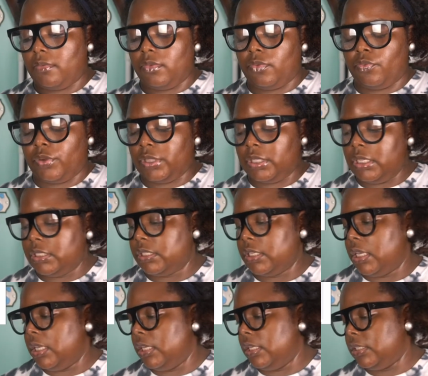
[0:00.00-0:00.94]
Release
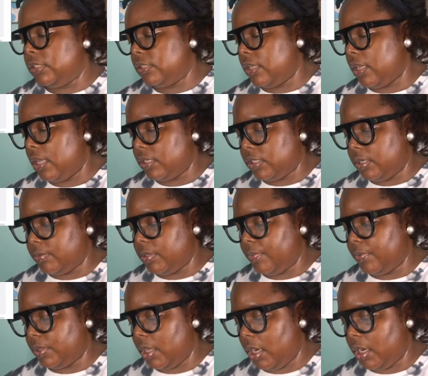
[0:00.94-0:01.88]
is
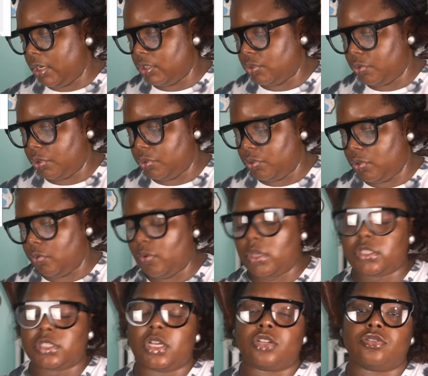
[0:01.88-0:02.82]
September 3rd,
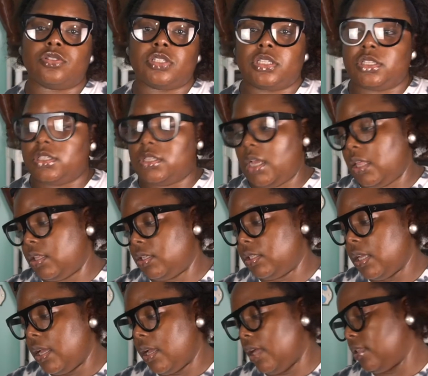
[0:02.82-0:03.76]
2021. It's
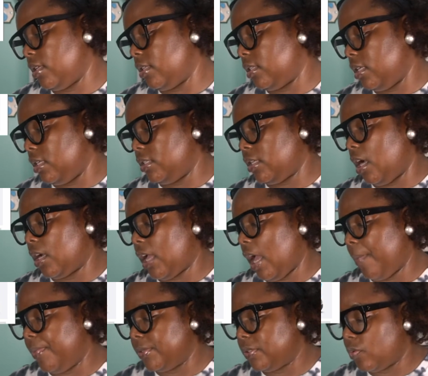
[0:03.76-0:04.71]
$160. I think these are a
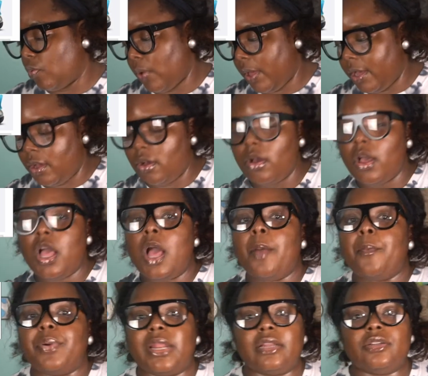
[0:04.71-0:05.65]
cop as well.
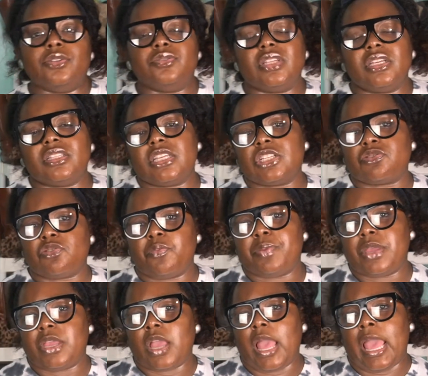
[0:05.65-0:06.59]
But I do think these will
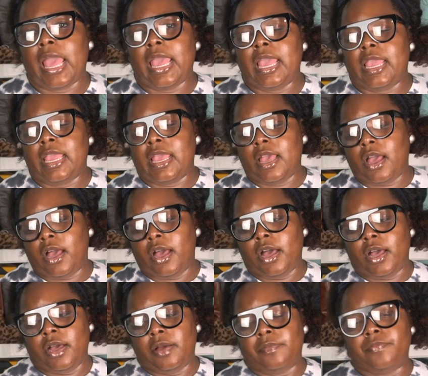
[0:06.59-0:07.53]
be a...
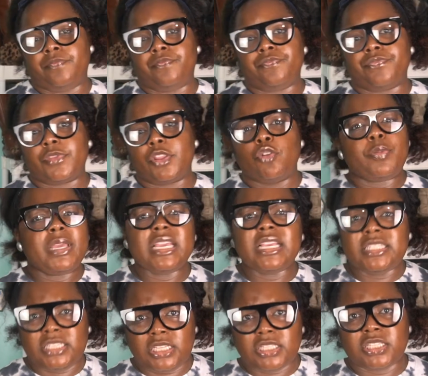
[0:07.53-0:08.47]
it'll be
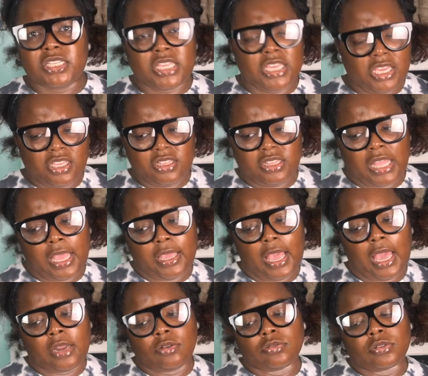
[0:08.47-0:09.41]
easy to get.
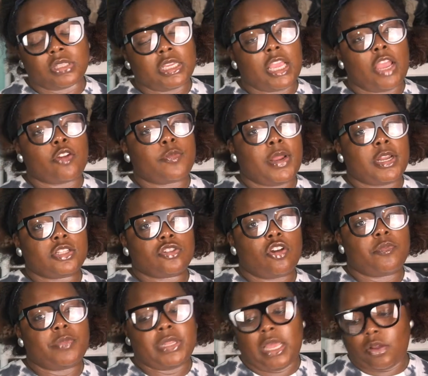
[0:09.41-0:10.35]
Like, I don't think everybody's
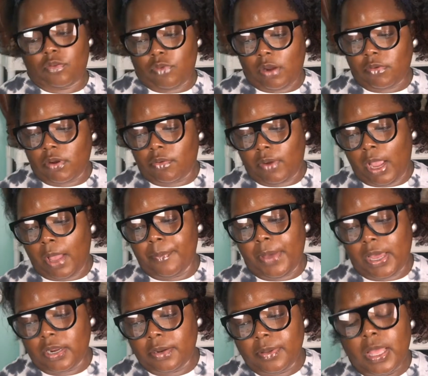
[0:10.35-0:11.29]
going to be like rah, rah, rah
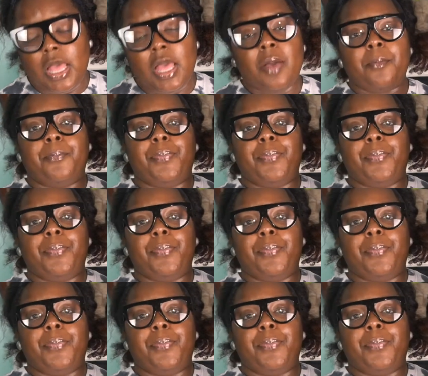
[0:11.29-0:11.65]
about it.